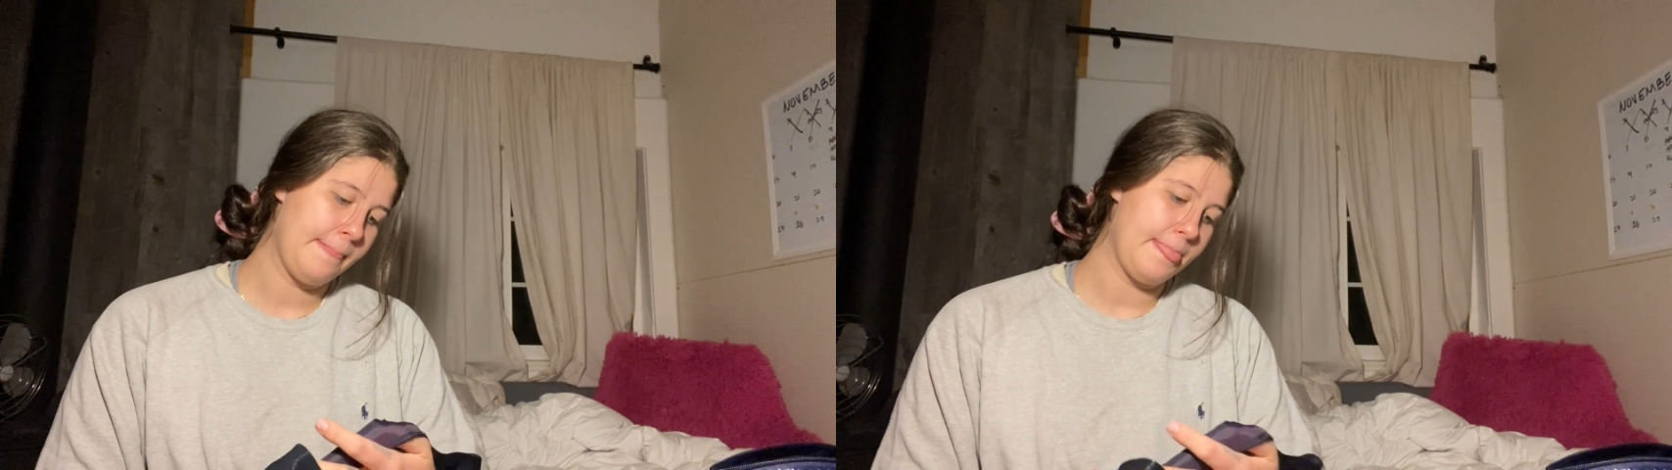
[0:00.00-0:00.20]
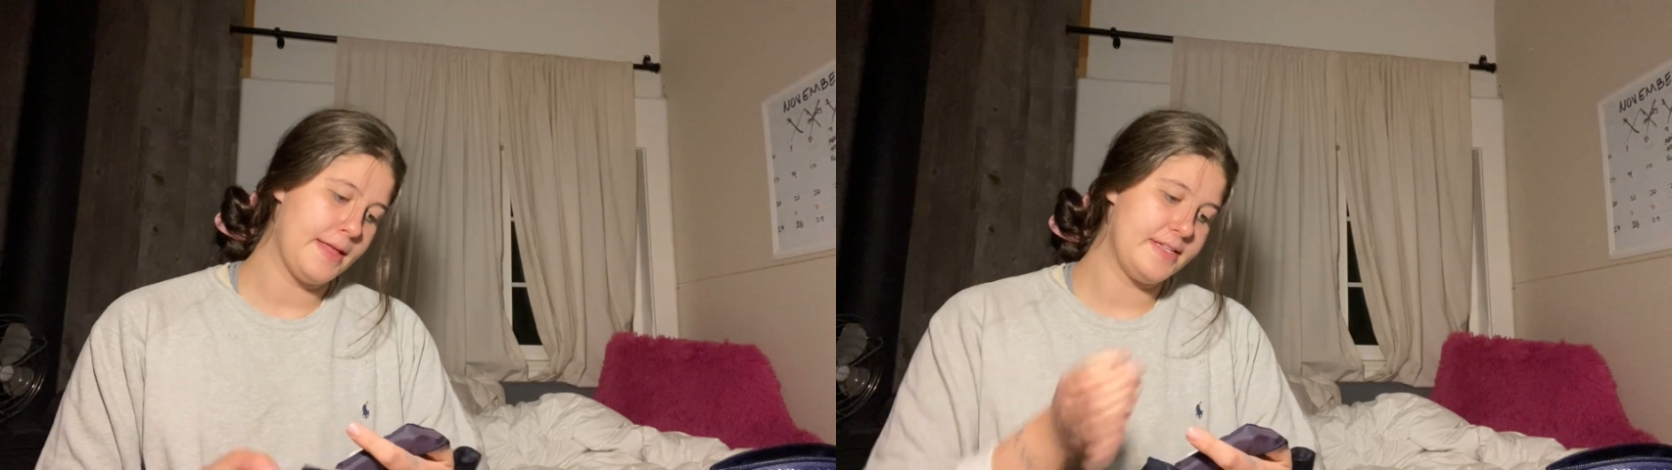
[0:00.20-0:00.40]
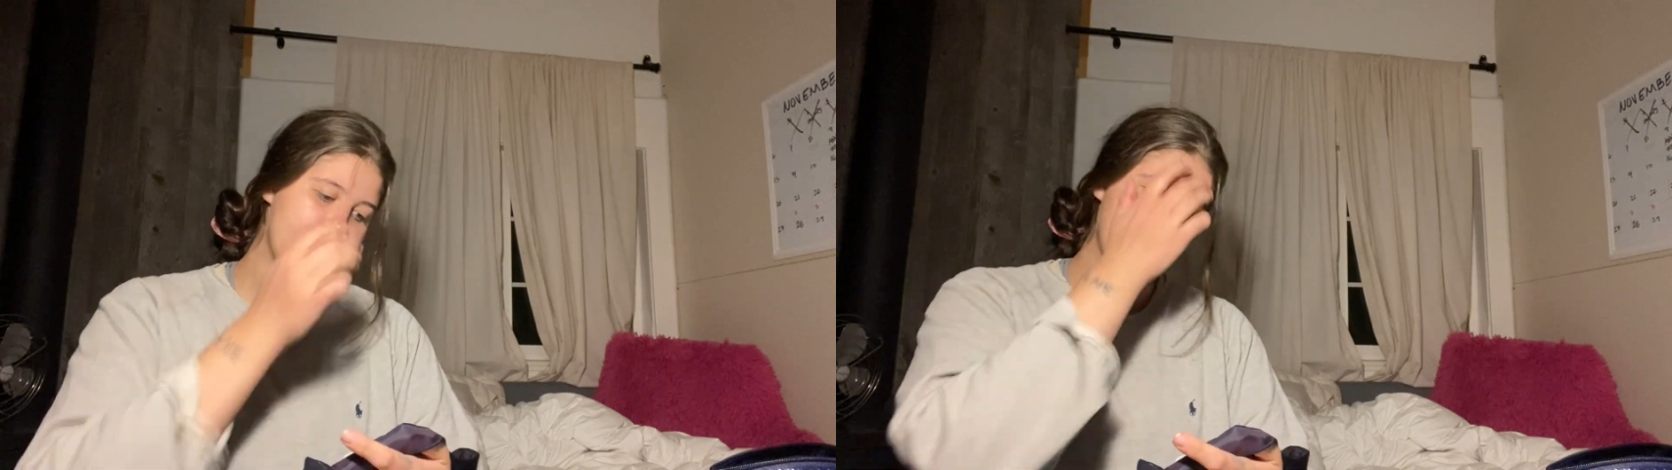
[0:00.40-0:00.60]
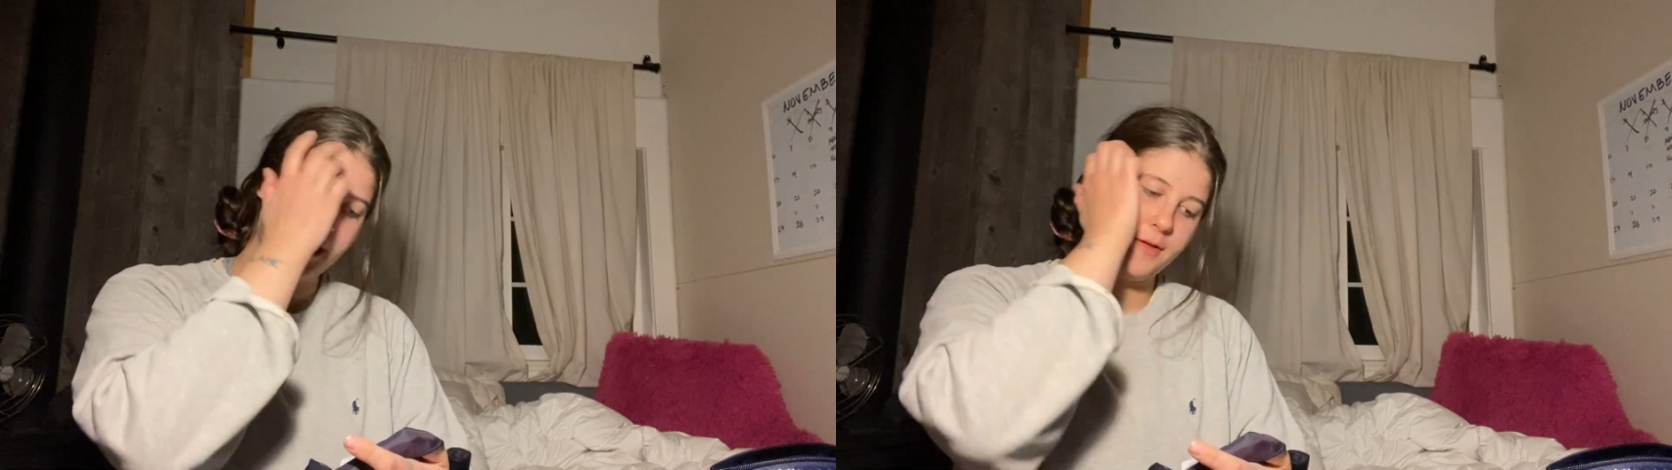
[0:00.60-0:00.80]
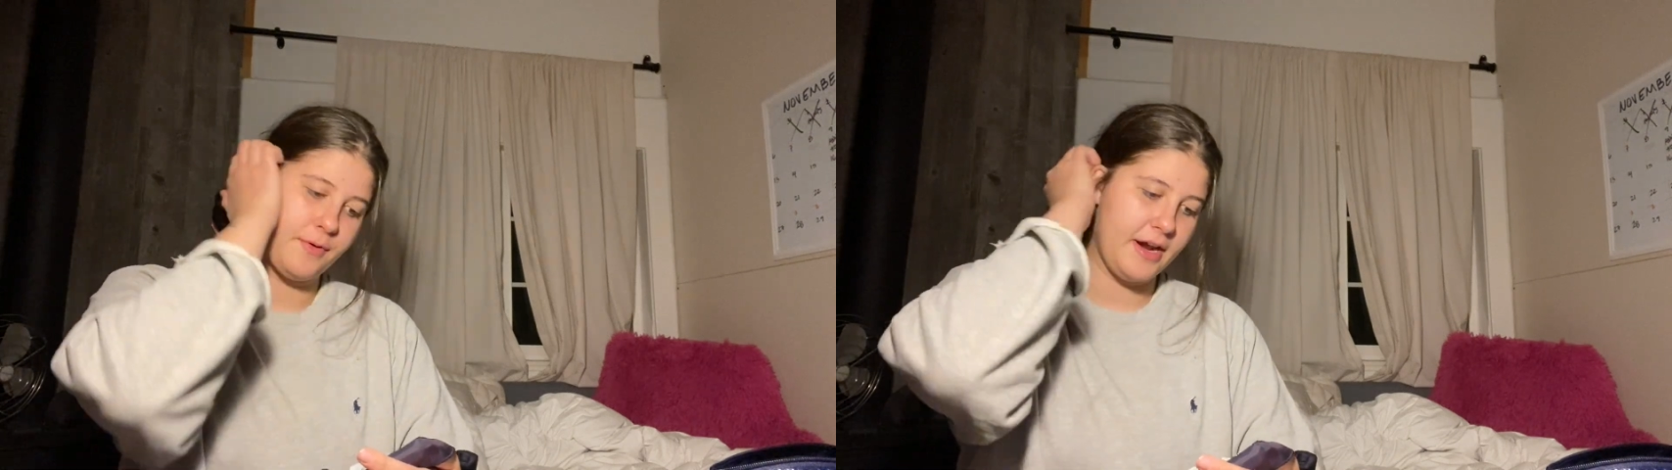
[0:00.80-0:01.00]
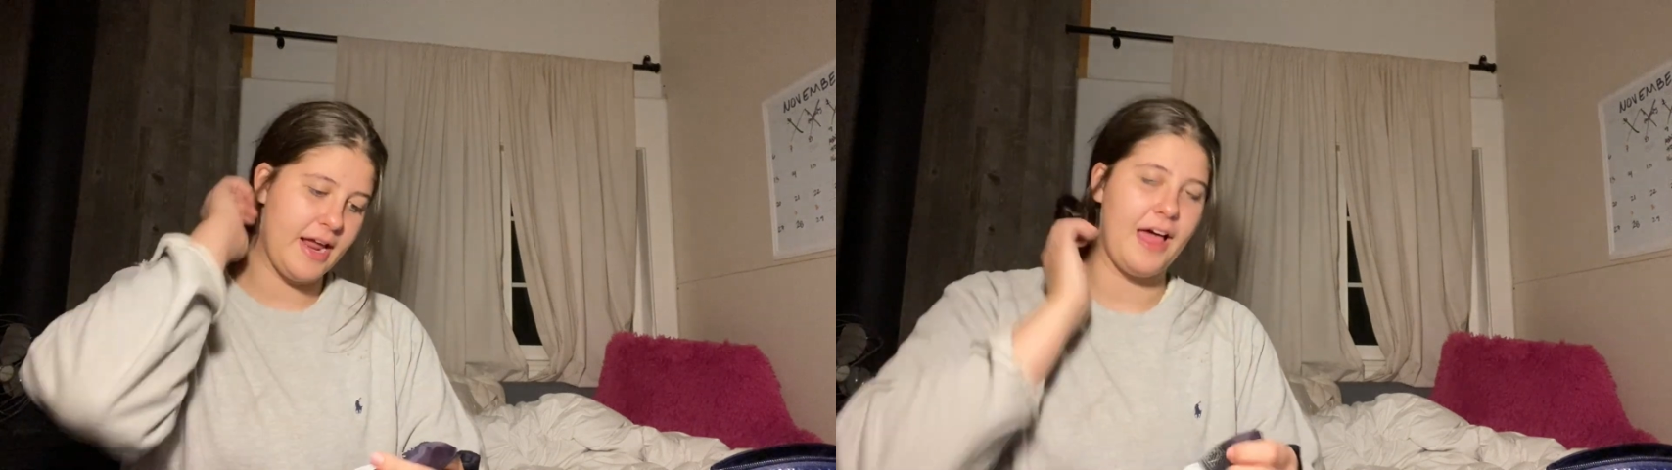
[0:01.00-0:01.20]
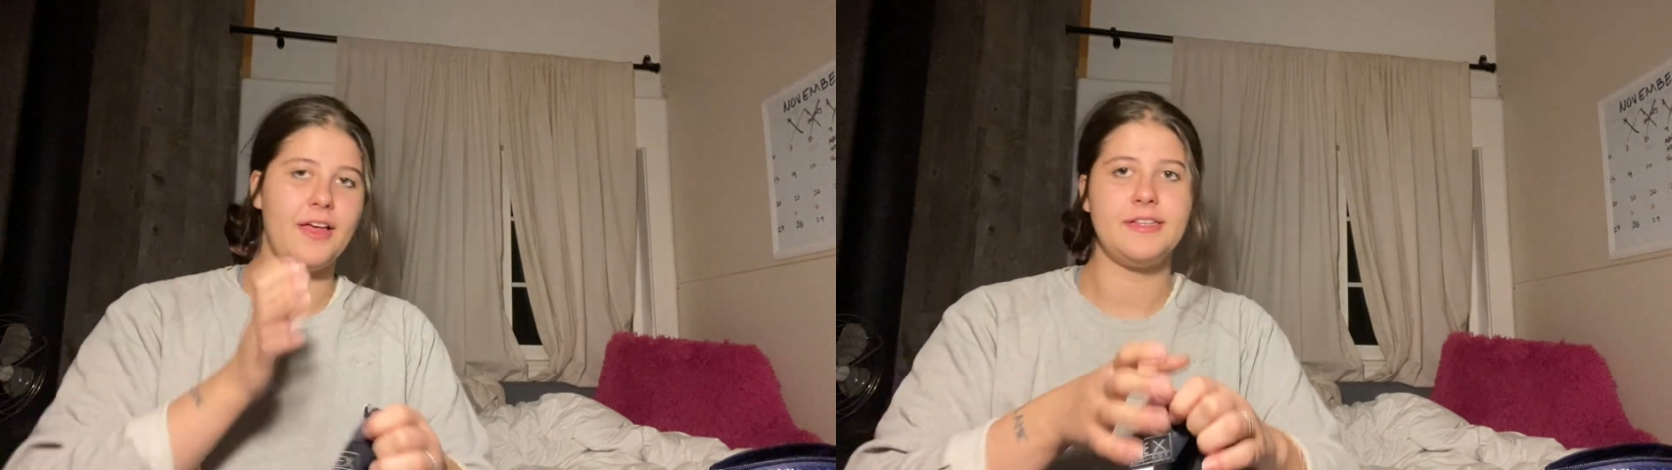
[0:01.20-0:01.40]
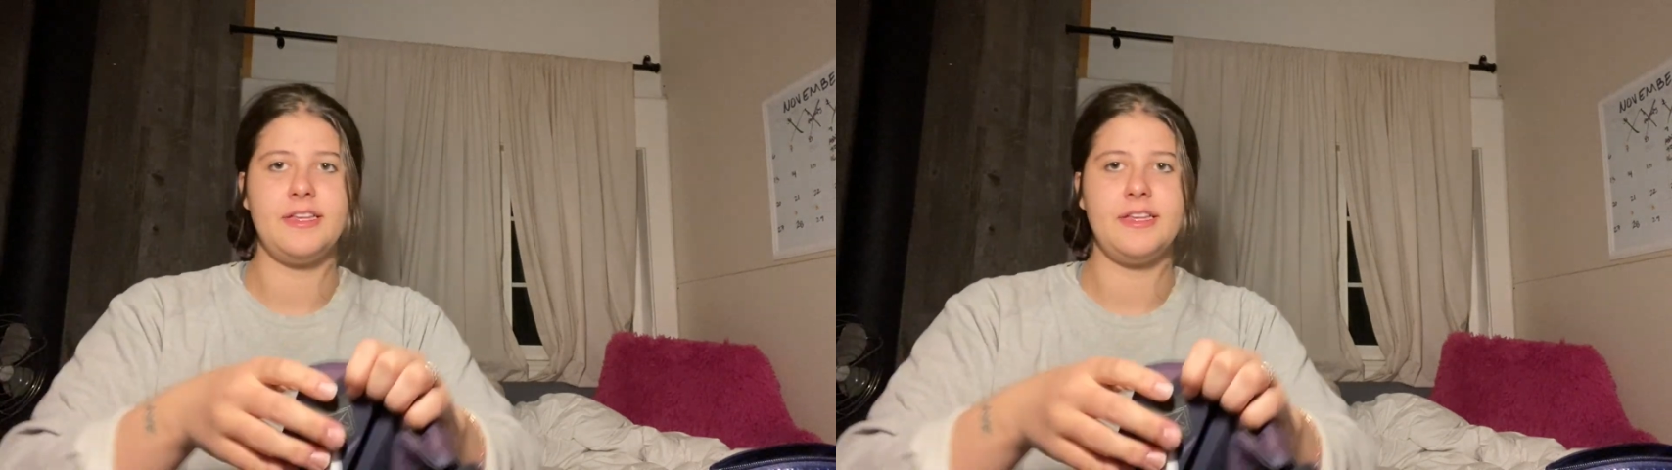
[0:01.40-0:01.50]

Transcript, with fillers: This is by the brand Alex